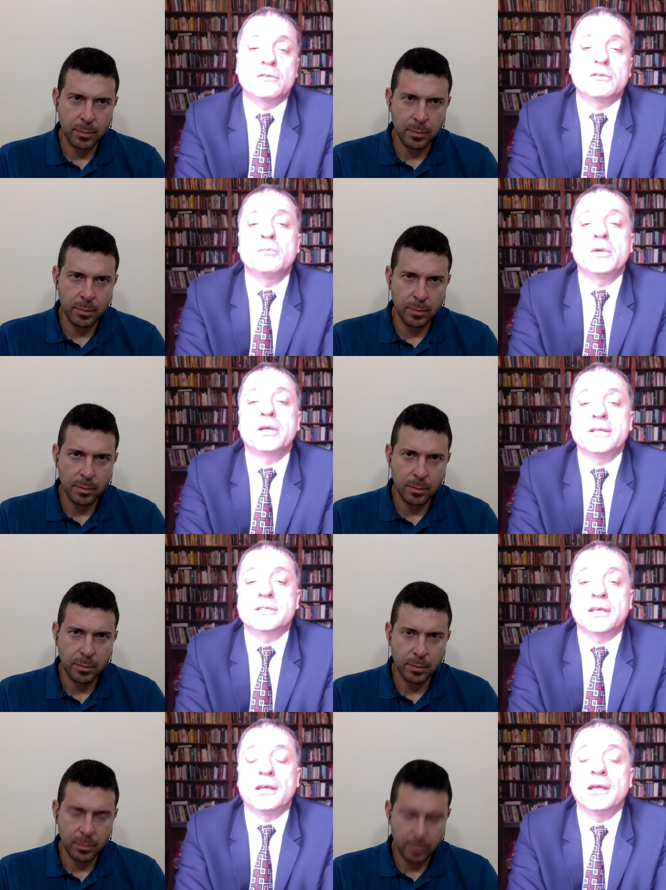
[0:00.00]
Speaker 1: of the
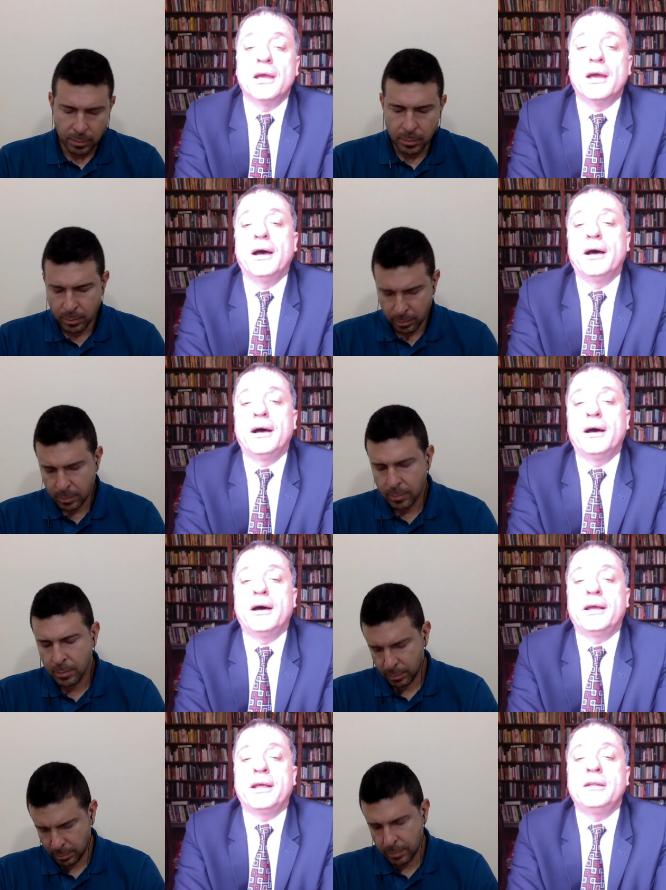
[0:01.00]
Magnitsky
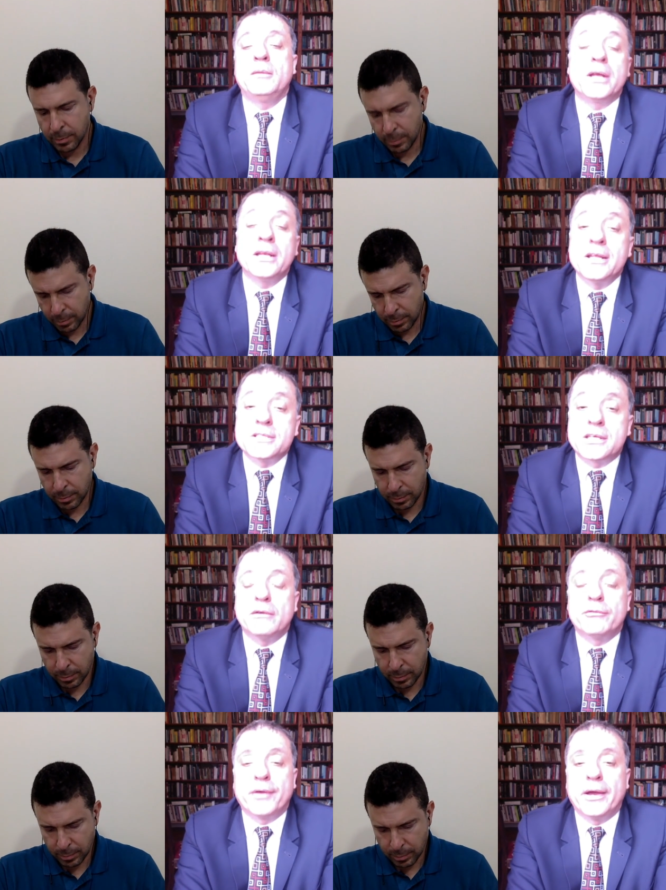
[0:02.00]
in the Magnitsky
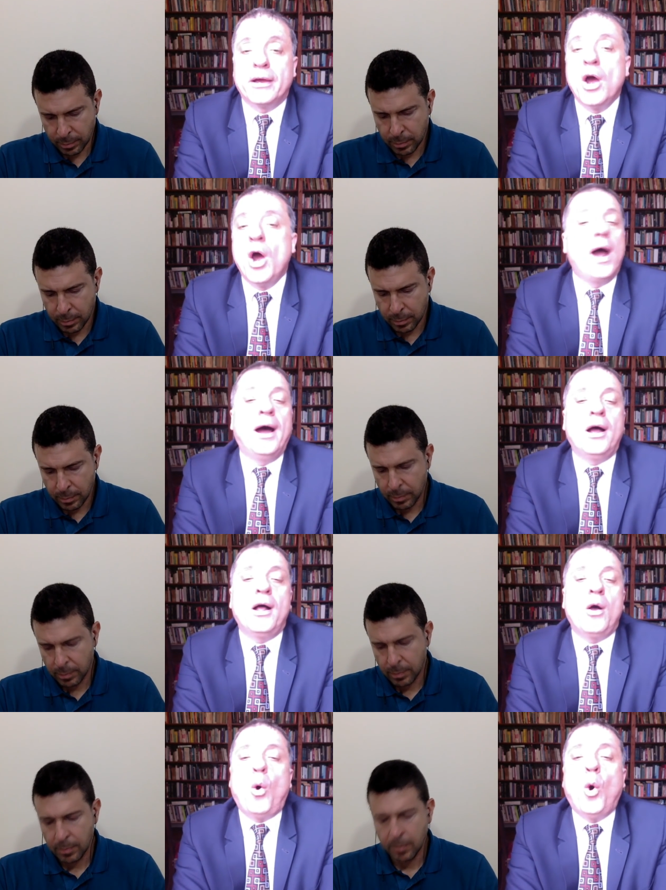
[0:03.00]
affair.
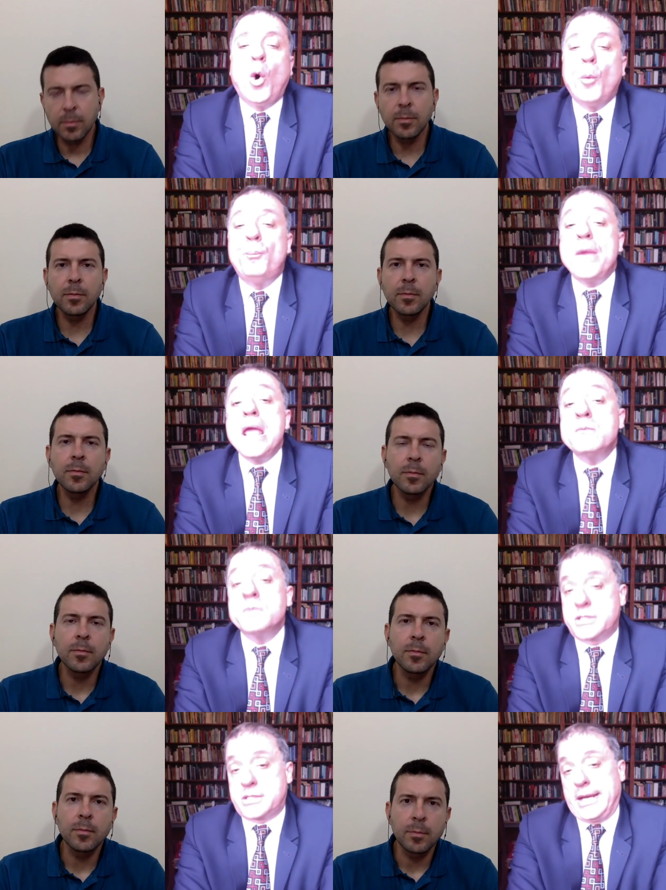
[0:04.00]
All big
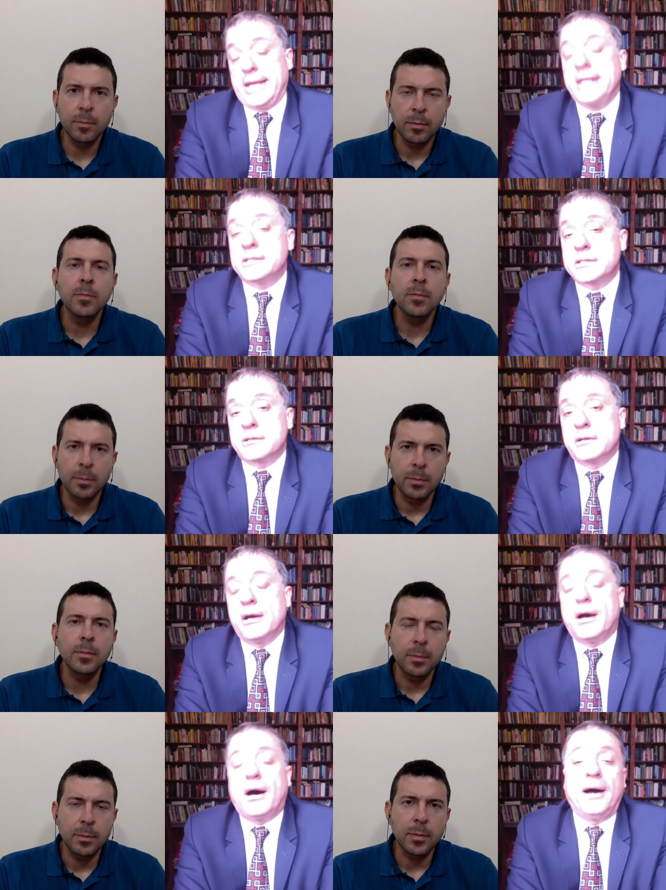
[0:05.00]
mistakes.
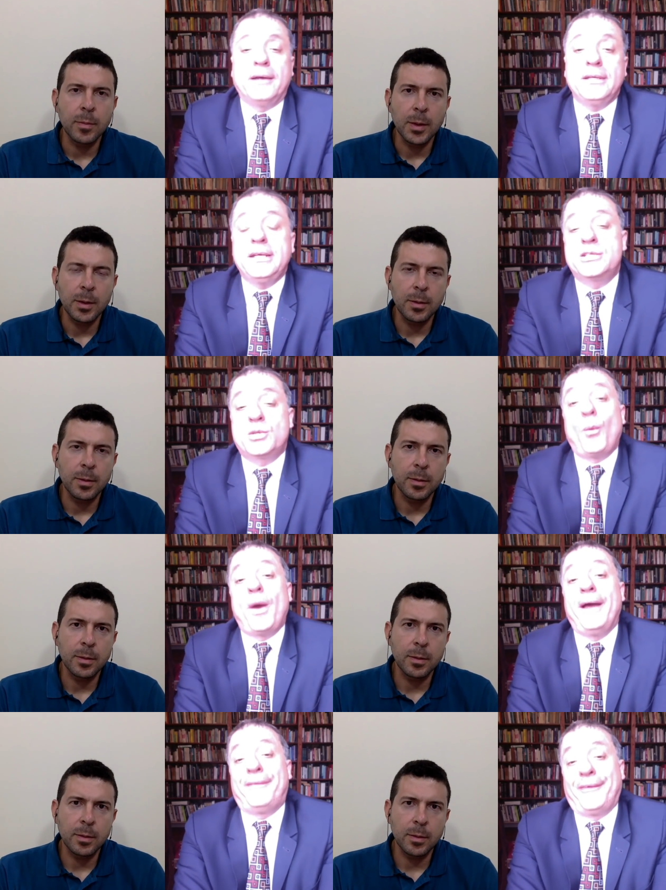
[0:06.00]
I think he's
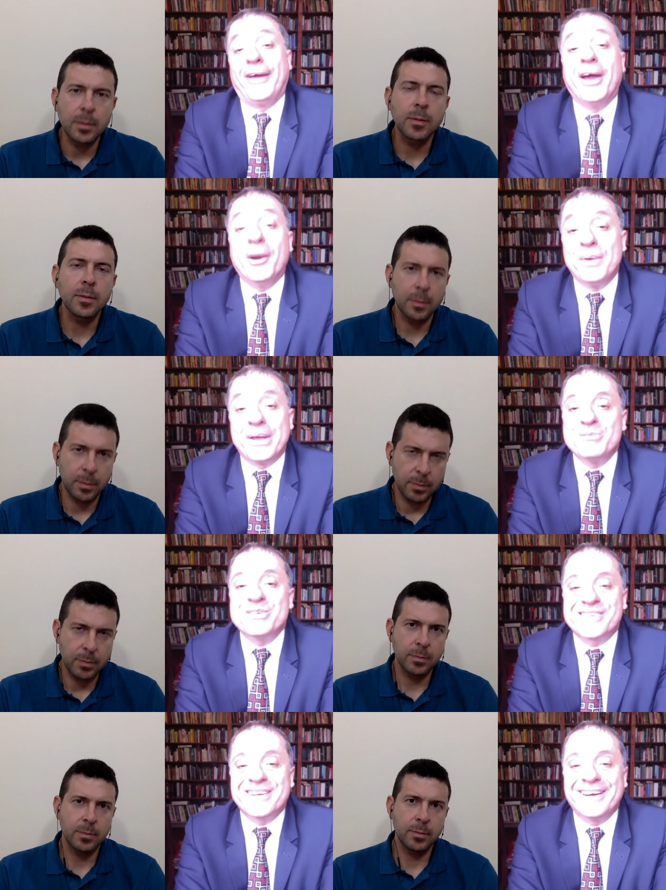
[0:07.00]
aware that they are big
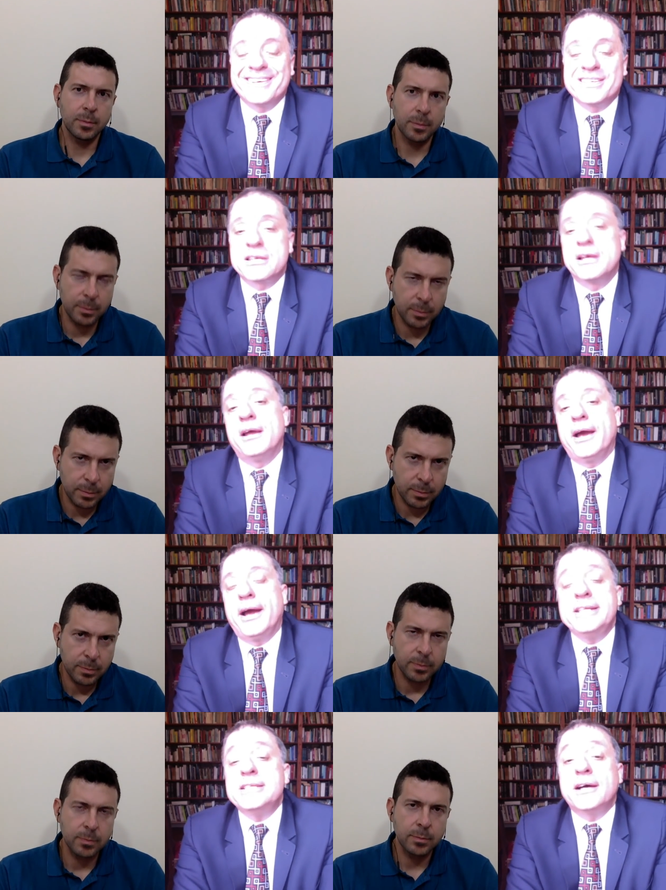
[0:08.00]
mistakes,
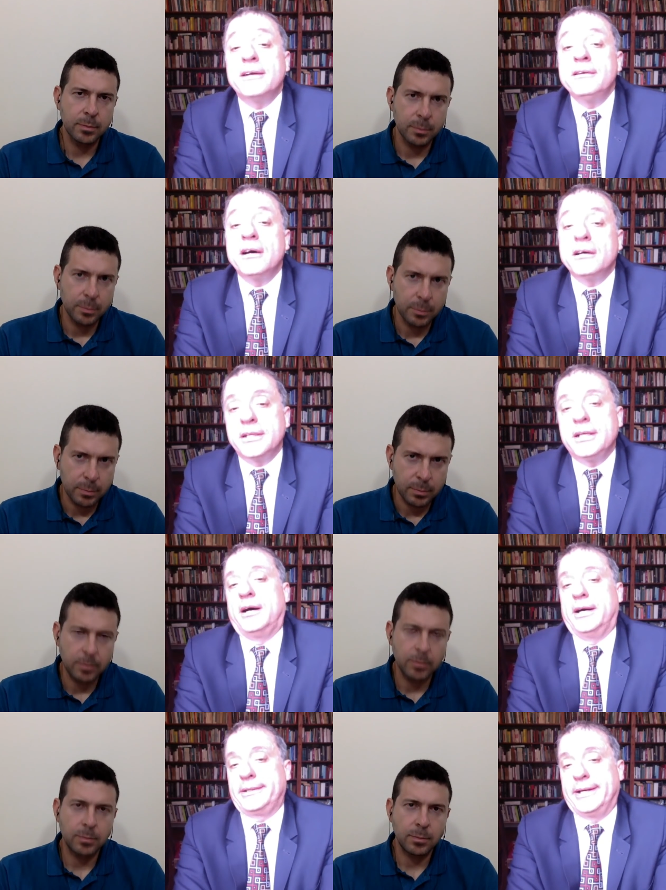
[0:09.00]
and he's done nothing
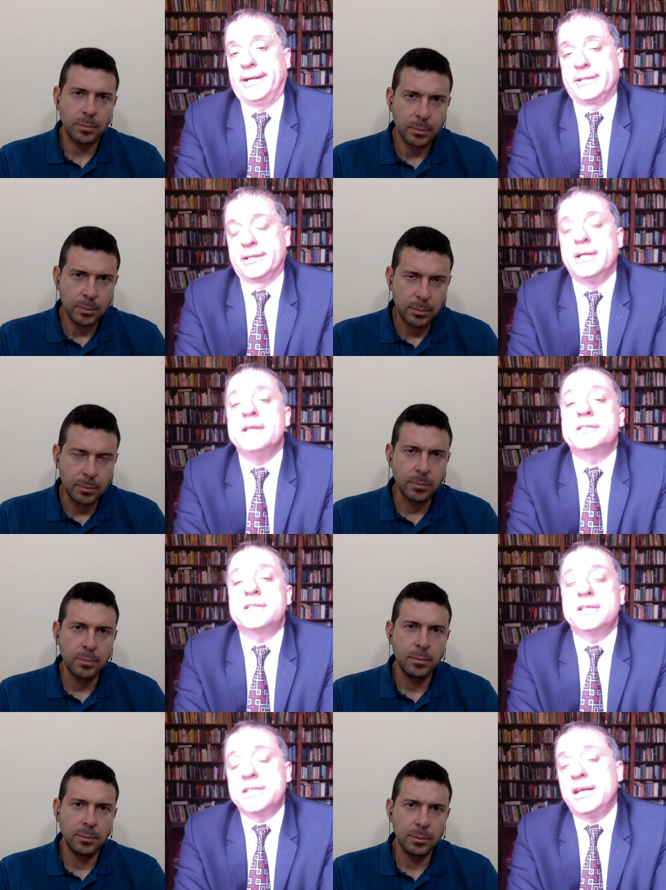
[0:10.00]
like that
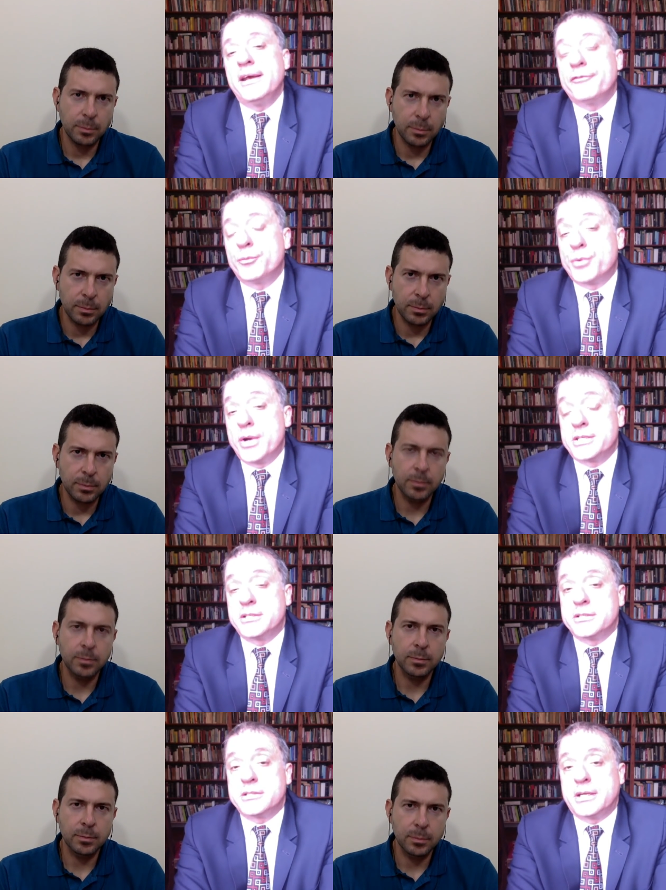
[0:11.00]
since he left the
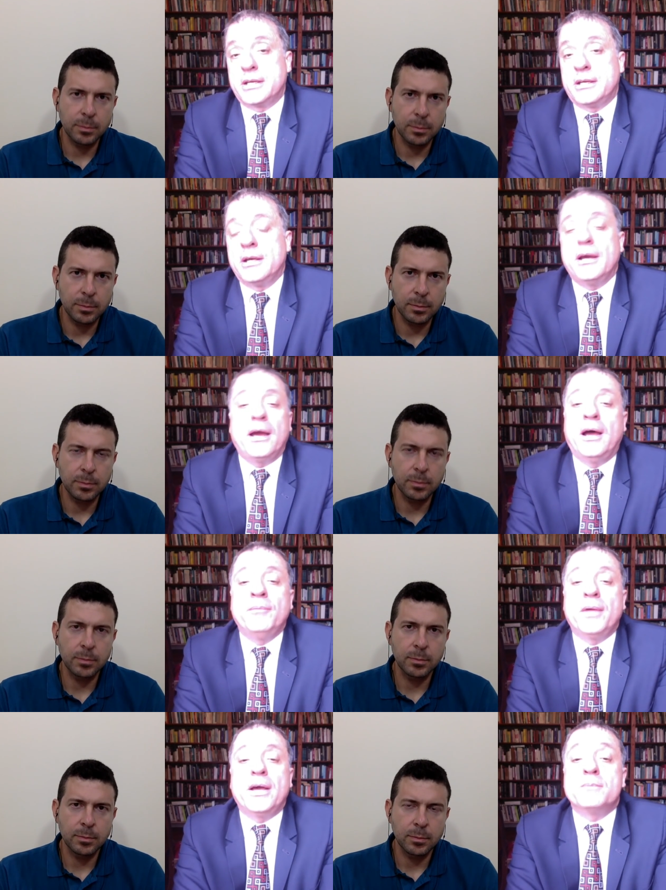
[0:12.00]
presidency.
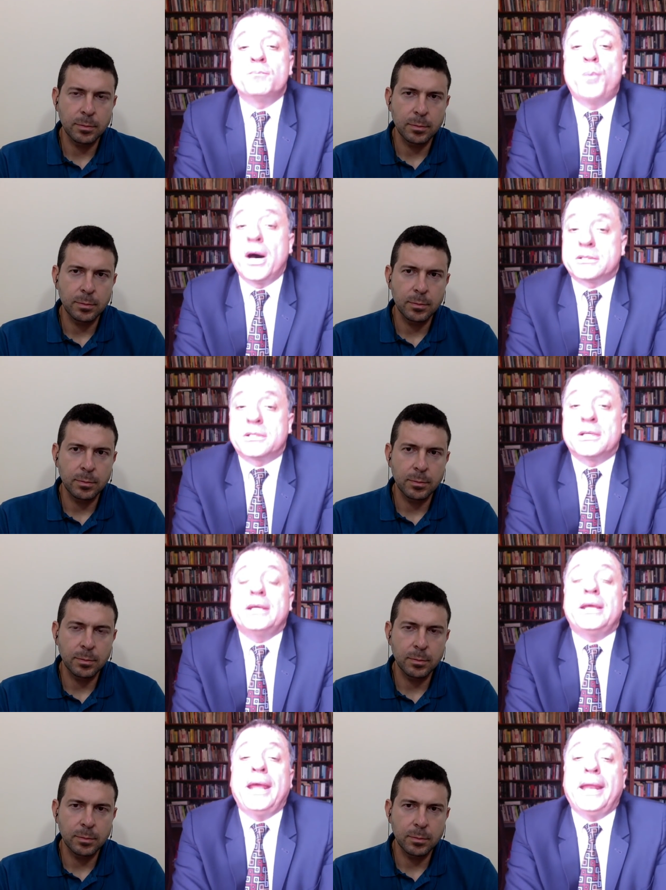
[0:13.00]
But
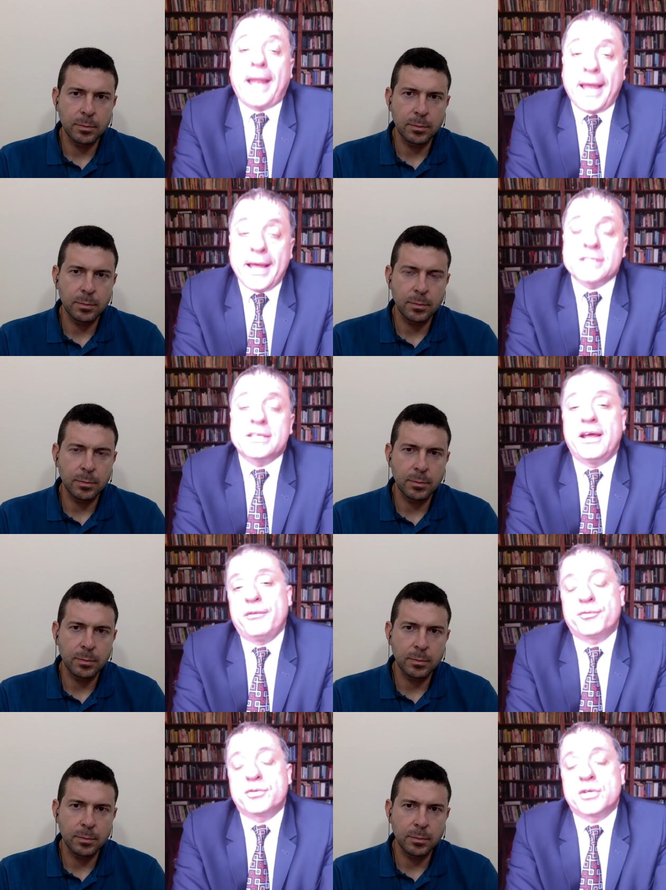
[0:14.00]
it has
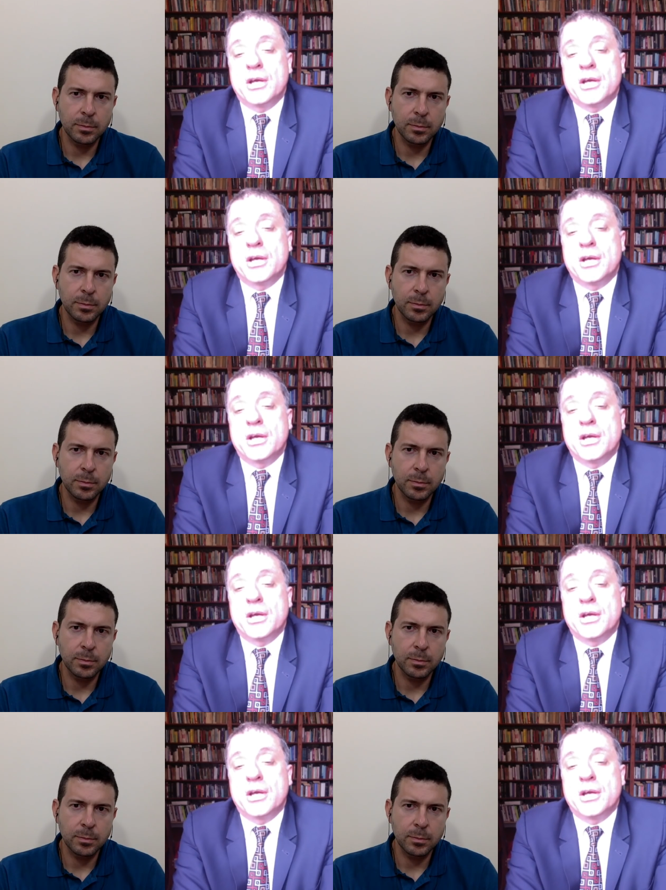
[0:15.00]
left